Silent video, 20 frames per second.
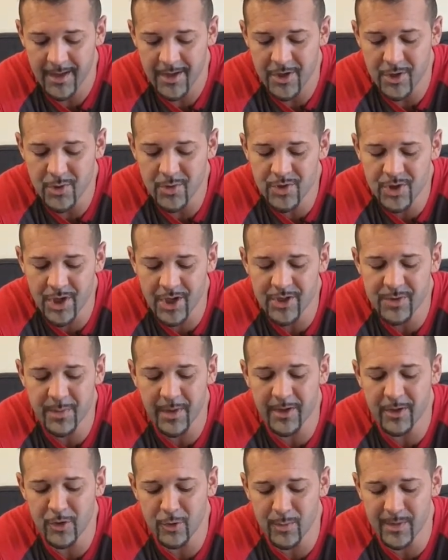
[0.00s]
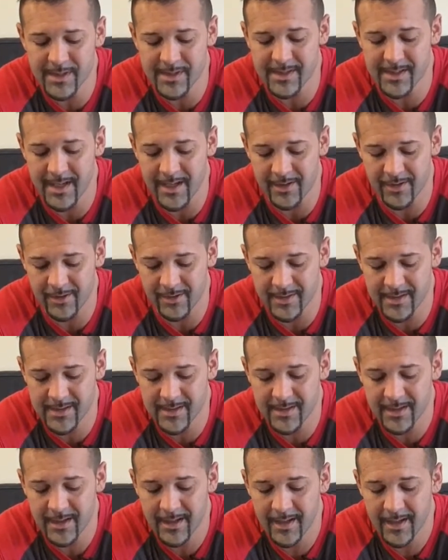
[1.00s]
You judge by human
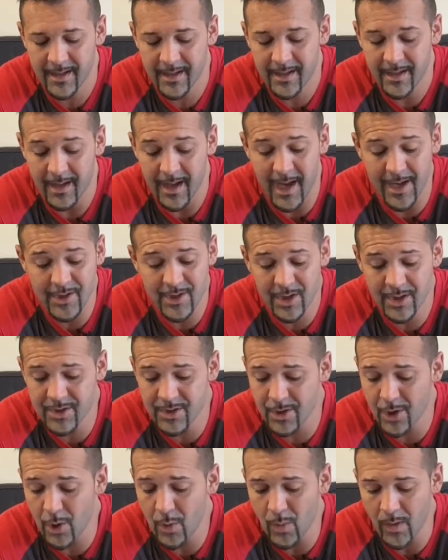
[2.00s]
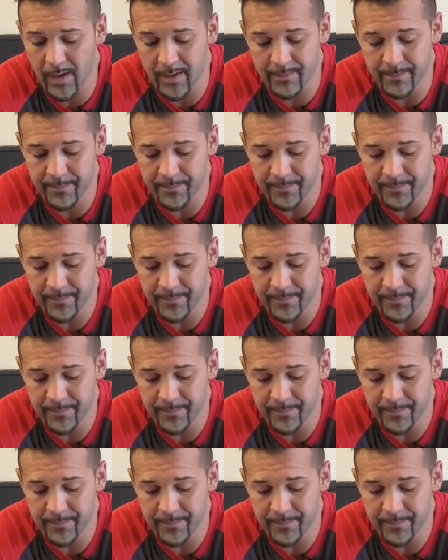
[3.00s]
standards. I judge no one.